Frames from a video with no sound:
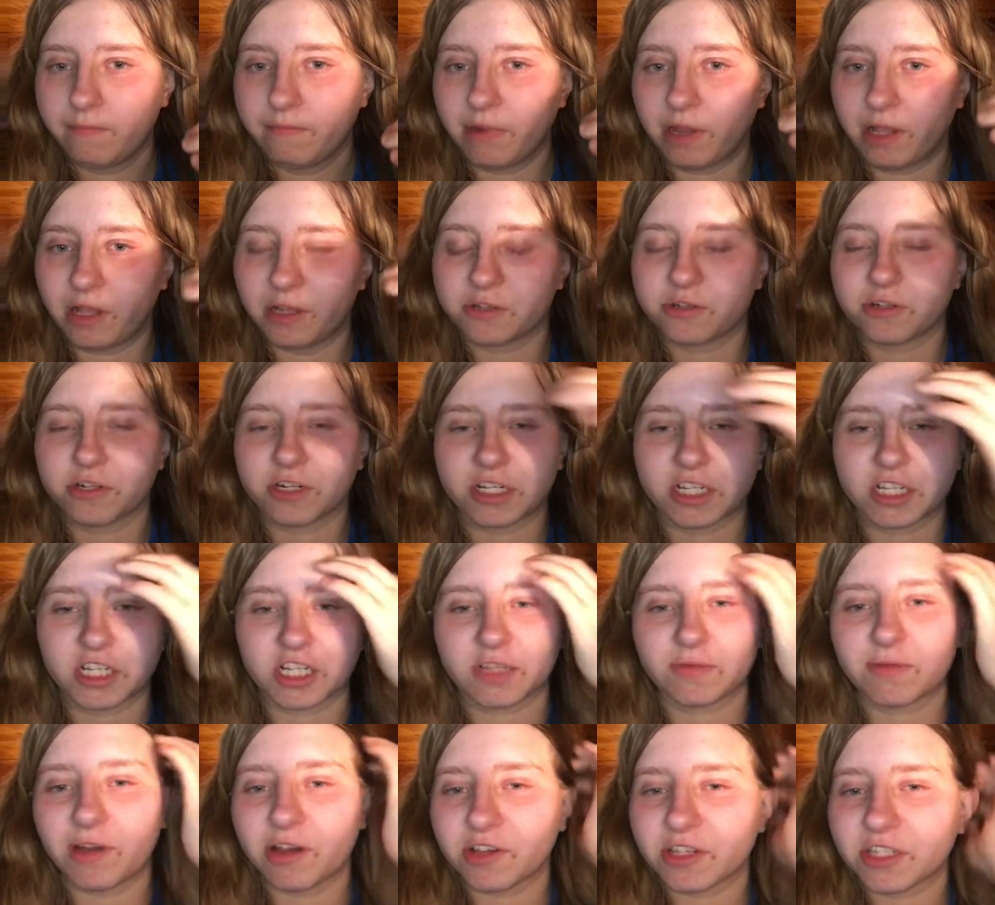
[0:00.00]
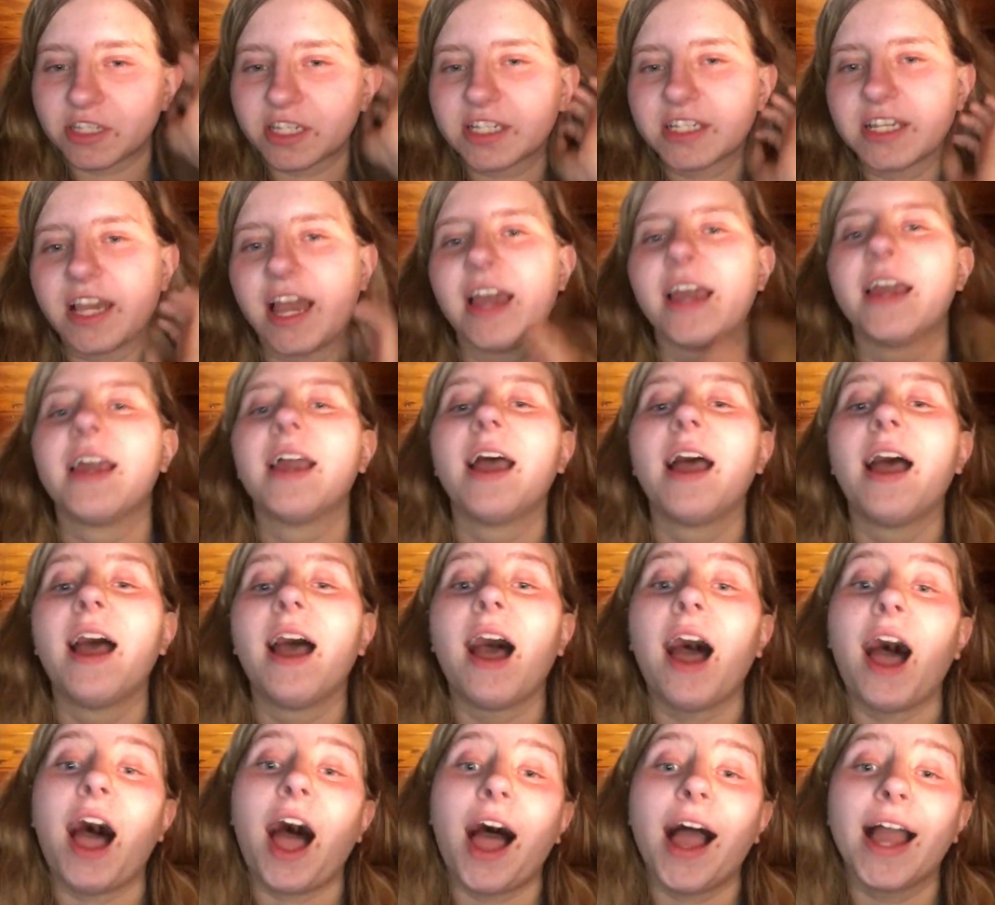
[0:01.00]
Bellatrix is supposed to say,
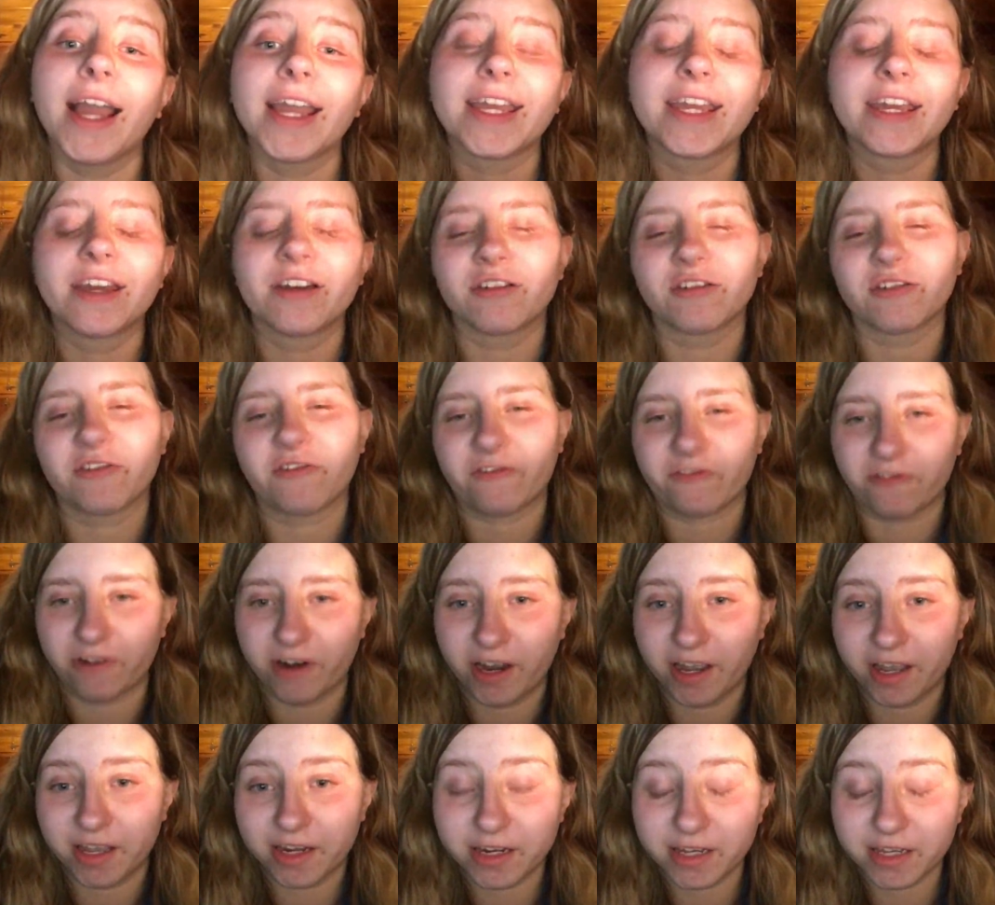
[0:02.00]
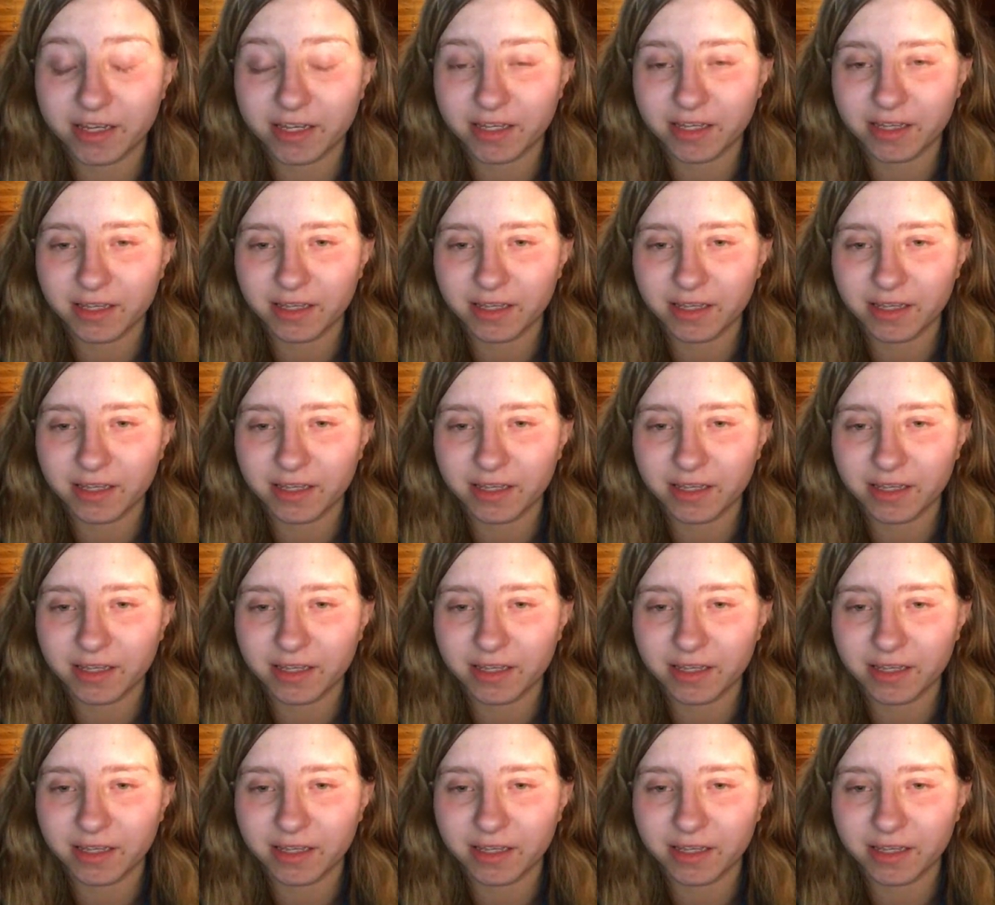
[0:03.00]
"I killed Fred,"